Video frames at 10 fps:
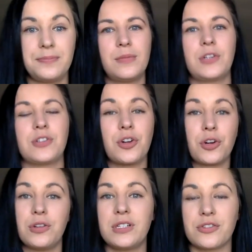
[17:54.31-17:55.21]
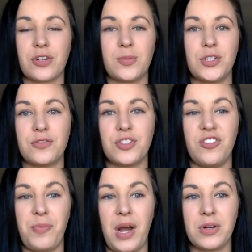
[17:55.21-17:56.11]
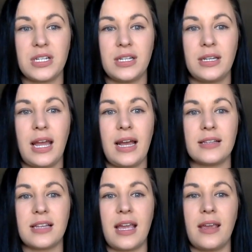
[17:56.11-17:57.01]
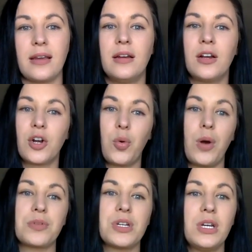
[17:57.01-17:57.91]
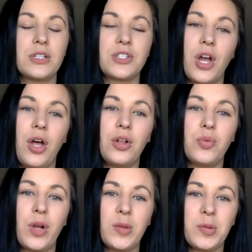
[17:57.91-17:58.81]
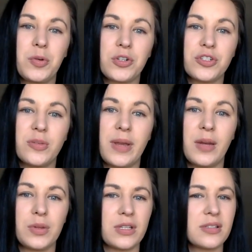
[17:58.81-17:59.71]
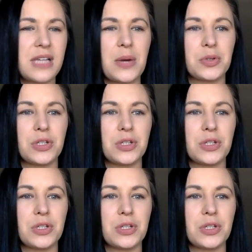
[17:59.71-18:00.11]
There's an early description of Chief Powhatan as a, quote, tall, well-proportioned man with a sour